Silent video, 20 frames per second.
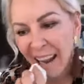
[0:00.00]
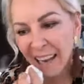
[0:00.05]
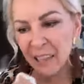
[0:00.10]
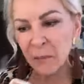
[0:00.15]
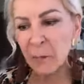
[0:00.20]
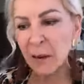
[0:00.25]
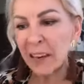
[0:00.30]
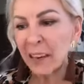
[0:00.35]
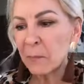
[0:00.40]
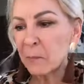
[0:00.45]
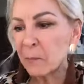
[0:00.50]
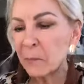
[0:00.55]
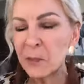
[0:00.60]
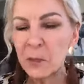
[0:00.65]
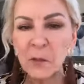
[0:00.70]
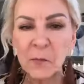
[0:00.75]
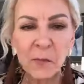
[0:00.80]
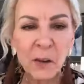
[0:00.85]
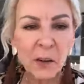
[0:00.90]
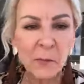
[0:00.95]
That's why I'm
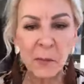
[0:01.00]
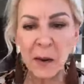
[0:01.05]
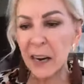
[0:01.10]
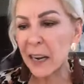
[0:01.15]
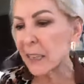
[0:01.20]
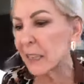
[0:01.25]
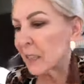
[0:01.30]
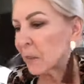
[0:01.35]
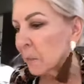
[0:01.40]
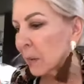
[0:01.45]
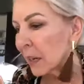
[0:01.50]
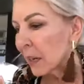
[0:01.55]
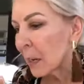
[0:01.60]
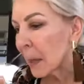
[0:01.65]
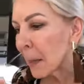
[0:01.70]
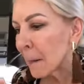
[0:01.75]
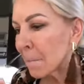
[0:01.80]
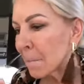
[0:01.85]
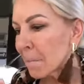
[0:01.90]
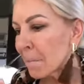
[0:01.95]
so far behind in make
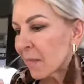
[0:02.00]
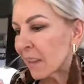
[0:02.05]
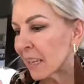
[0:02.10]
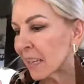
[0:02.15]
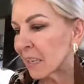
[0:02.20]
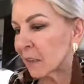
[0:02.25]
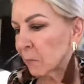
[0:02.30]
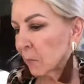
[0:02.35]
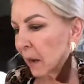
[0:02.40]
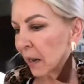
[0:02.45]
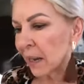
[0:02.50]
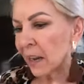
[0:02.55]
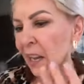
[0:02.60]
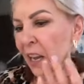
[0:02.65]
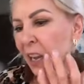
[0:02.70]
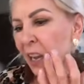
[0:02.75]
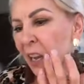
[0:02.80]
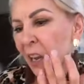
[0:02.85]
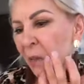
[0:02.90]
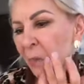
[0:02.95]
in my
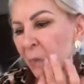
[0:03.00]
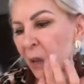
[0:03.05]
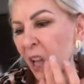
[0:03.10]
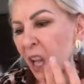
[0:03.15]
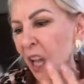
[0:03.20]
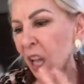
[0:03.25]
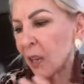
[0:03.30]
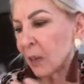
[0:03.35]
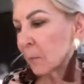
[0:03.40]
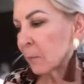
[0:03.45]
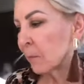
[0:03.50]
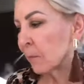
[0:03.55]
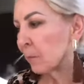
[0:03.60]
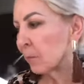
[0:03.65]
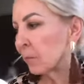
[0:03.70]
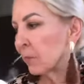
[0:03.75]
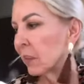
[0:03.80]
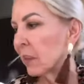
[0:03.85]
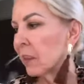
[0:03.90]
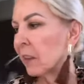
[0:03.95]
um,
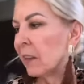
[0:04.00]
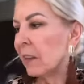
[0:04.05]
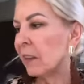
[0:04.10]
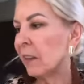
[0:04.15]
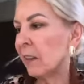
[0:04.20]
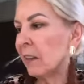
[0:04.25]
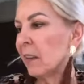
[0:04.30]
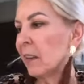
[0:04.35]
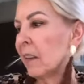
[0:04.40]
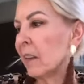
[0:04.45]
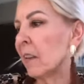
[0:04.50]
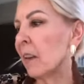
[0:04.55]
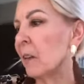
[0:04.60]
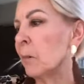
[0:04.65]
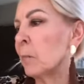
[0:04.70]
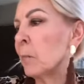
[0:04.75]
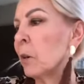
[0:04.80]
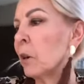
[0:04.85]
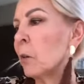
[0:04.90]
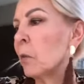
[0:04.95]

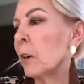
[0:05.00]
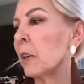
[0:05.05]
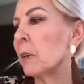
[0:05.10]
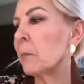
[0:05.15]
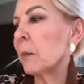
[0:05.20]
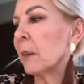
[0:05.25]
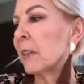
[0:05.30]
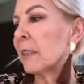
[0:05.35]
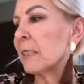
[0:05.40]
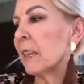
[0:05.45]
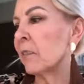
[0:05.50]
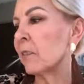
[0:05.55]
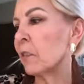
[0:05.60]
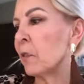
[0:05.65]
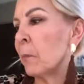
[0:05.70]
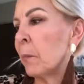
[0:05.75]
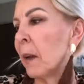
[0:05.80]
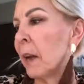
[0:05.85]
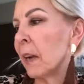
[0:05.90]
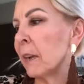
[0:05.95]
um, bookwork because I have to
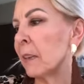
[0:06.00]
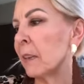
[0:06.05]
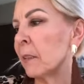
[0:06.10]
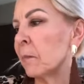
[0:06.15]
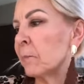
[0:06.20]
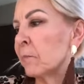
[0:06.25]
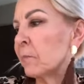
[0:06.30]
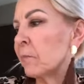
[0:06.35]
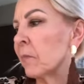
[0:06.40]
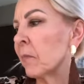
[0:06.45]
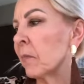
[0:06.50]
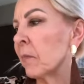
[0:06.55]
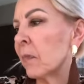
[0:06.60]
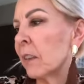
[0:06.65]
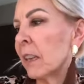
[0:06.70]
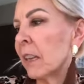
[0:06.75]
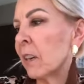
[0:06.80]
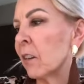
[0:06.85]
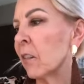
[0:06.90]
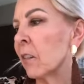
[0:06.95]
go back and
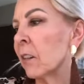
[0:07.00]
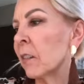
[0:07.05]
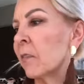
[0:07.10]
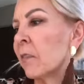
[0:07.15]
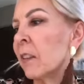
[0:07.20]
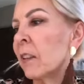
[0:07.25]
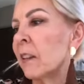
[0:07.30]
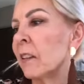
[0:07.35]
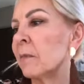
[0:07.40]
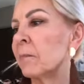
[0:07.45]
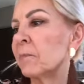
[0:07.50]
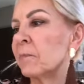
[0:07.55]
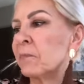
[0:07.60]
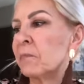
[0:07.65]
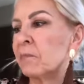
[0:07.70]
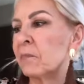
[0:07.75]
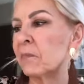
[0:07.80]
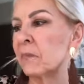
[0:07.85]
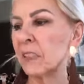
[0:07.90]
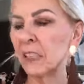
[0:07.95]
get all of the
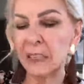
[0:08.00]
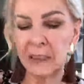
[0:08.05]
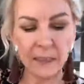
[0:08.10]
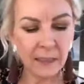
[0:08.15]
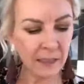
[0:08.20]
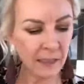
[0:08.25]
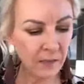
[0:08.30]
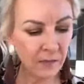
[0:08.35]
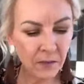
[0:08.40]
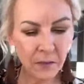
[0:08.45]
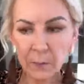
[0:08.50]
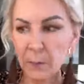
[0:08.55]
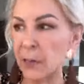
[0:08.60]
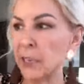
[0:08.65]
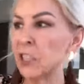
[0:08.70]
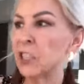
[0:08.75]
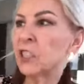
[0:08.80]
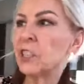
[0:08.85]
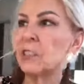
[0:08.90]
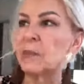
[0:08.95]
this
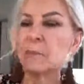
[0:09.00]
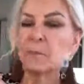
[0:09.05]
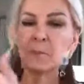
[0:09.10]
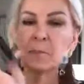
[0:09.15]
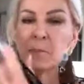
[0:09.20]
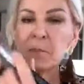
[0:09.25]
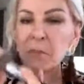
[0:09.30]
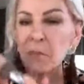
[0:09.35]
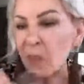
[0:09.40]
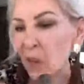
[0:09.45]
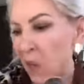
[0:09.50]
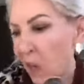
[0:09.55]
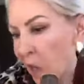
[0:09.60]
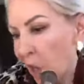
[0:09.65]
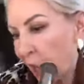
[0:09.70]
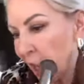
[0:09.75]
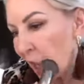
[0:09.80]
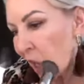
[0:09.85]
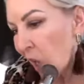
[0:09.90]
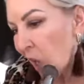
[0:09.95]
information.
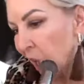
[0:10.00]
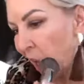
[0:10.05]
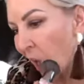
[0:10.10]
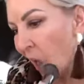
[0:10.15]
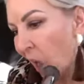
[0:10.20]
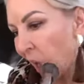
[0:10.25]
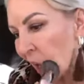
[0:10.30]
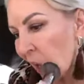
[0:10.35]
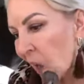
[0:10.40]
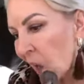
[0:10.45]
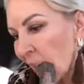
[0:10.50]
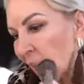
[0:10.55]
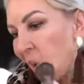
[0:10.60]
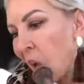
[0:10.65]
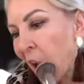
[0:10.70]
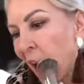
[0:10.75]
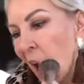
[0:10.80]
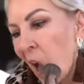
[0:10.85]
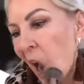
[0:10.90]
Okay.